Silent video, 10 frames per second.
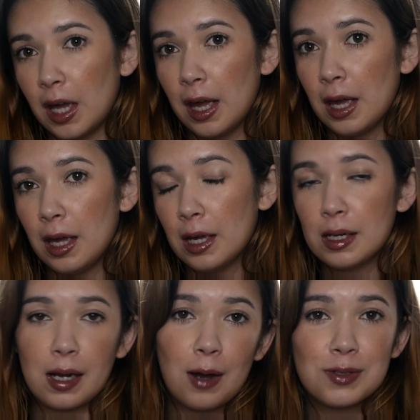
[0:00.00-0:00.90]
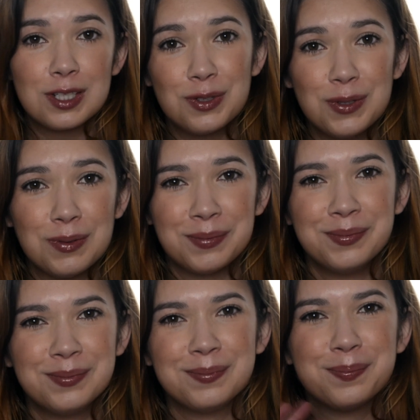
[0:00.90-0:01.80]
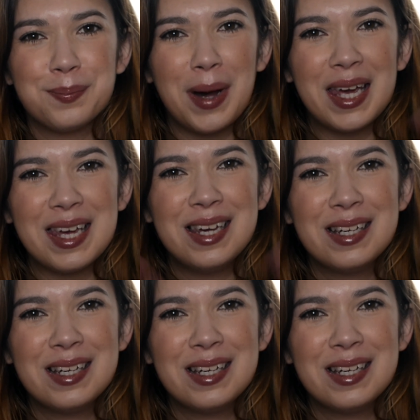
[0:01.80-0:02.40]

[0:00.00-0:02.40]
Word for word: and I will see you soon. Bye.